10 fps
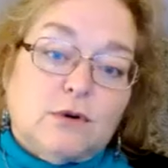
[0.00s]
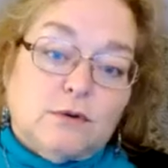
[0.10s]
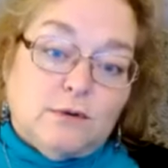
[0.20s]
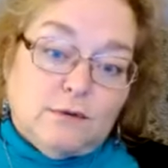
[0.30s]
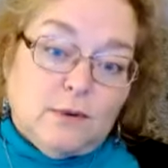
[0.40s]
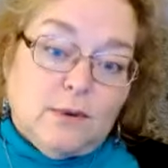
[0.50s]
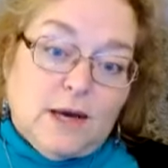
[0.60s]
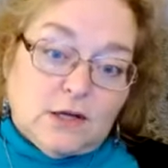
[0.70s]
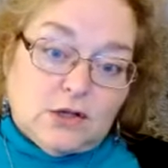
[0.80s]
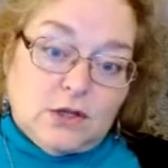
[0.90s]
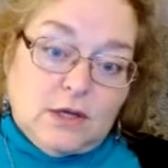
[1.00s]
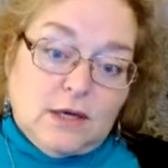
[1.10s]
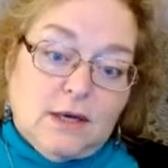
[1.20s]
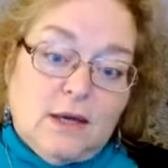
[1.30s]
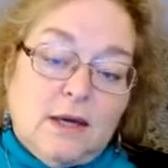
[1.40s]
off of you,
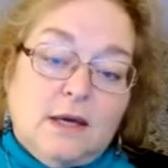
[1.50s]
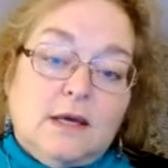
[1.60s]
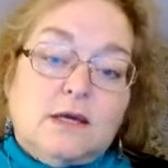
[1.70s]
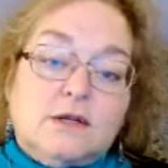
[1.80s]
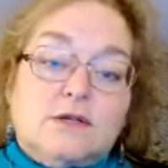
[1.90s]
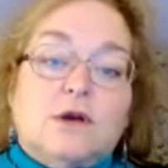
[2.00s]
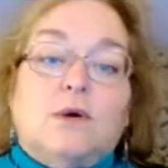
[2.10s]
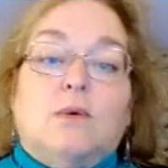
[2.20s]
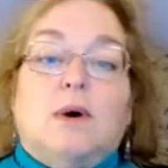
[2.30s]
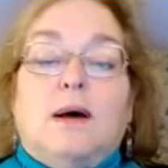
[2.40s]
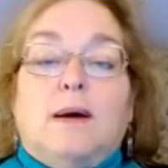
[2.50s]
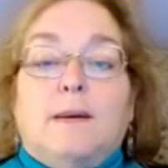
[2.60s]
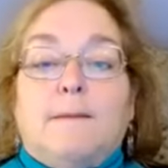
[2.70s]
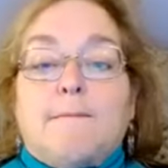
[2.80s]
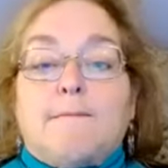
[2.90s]
actually.
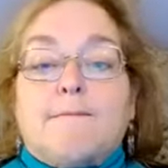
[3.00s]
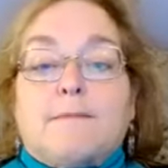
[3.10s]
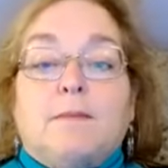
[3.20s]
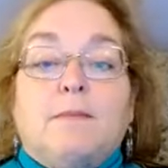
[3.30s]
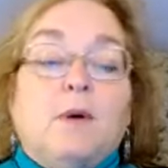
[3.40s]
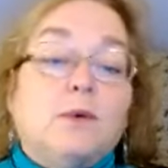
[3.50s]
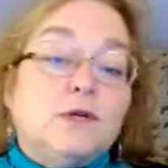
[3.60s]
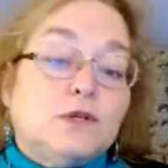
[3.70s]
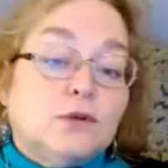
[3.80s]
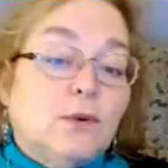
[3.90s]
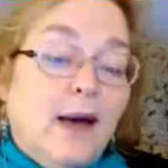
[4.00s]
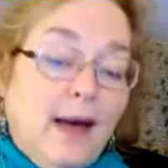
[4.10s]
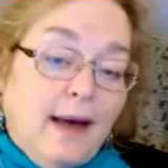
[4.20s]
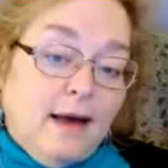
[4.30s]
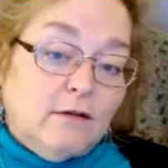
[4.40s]
So, but we do
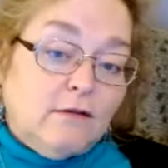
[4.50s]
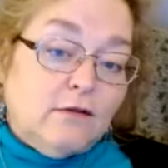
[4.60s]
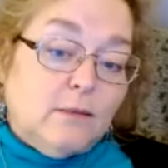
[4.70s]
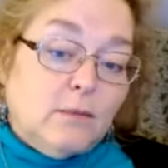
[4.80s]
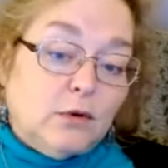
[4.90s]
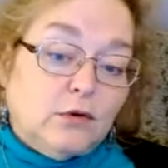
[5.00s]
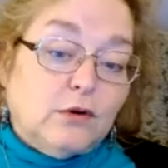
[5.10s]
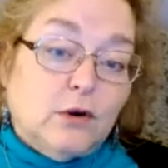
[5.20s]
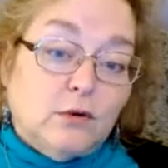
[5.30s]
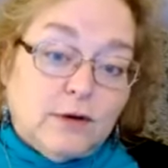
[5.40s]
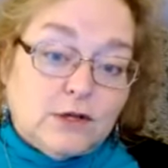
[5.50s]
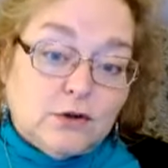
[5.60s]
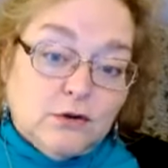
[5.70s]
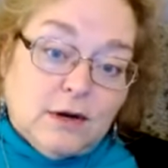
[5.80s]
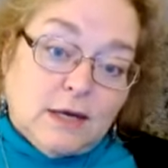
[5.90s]
have Mercury go
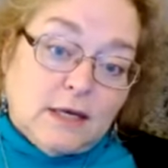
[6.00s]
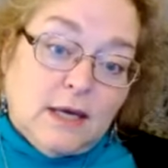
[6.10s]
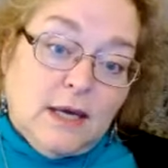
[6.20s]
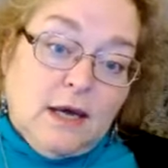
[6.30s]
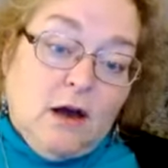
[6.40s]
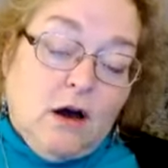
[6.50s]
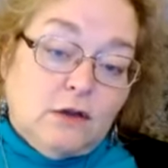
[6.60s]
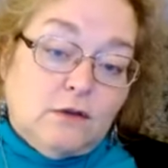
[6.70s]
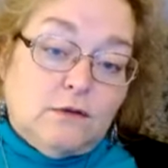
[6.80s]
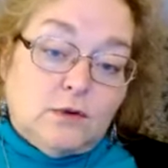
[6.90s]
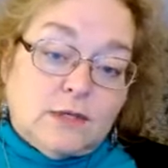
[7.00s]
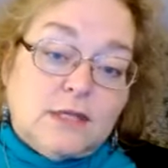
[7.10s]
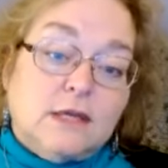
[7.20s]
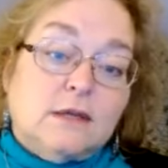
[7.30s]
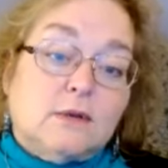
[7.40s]
retrograde on the
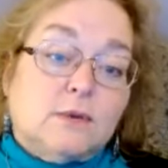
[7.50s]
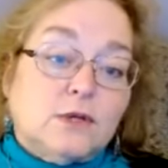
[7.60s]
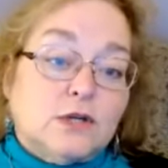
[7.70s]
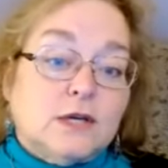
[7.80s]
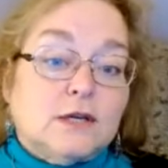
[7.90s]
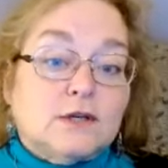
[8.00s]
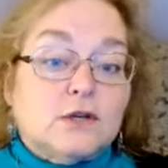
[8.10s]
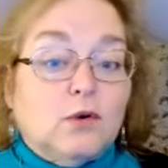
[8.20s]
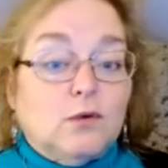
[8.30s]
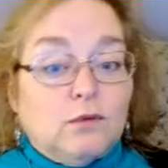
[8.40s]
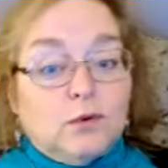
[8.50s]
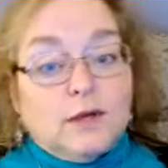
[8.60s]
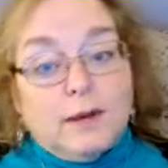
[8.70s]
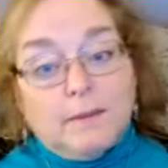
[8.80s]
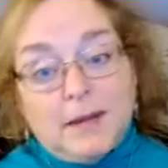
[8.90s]
14th, which is your
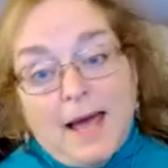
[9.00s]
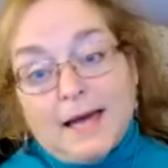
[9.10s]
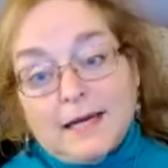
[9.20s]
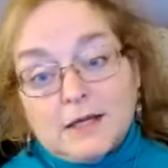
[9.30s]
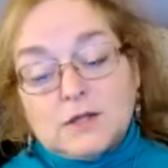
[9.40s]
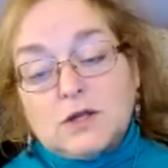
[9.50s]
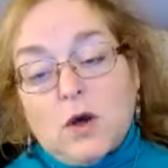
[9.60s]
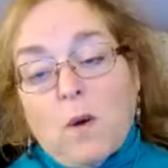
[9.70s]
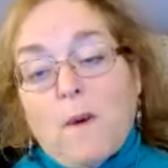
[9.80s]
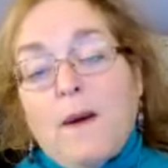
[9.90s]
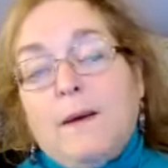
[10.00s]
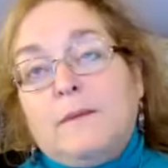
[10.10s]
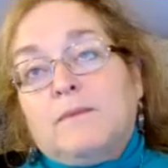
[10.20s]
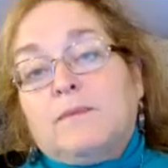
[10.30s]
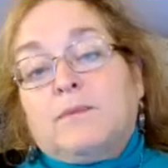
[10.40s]
ruling planet. So
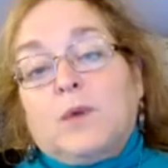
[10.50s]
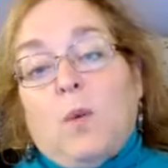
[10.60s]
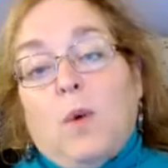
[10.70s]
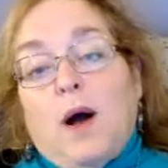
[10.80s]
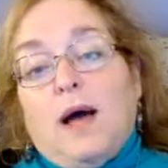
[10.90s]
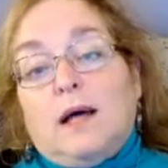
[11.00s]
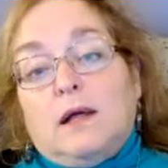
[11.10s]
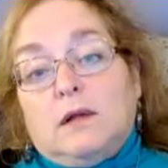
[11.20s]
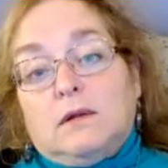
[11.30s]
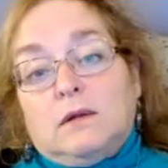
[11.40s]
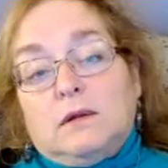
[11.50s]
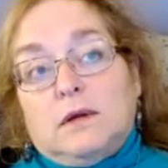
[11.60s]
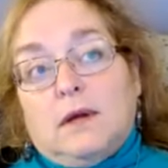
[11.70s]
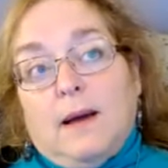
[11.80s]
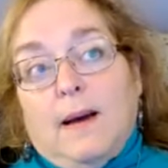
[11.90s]
while,
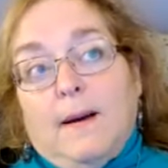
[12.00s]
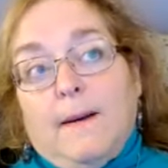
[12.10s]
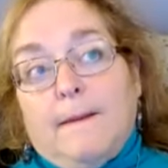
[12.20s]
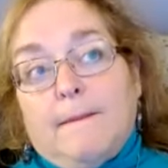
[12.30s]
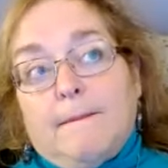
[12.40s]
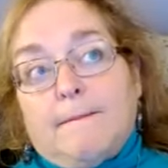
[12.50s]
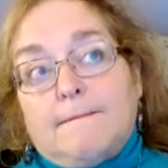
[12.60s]
you